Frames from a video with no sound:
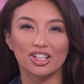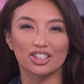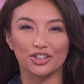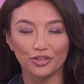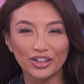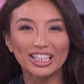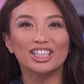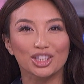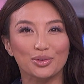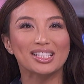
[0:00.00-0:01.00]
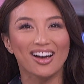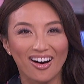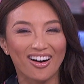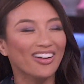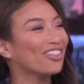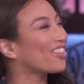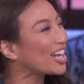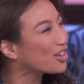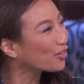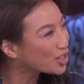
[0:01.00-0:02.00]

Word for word: Dr. Freda Lewis Hall. Woo! Thank you for